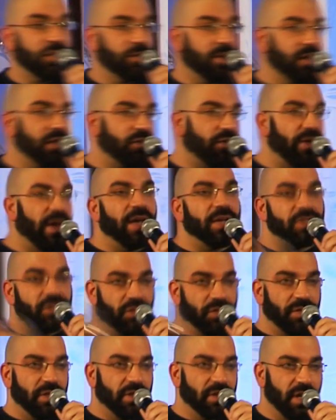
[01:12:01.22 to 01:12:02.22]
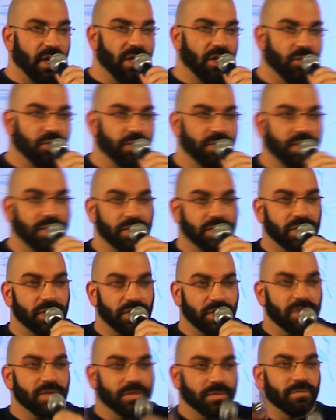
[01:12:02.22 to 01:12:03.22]
out, she runs faster than
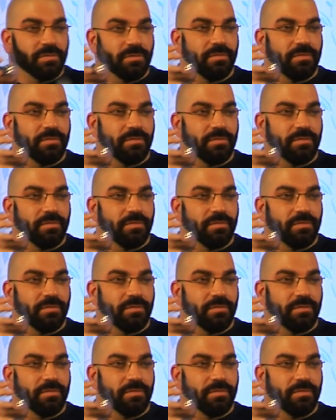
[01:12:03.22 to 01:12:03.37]
coyotes.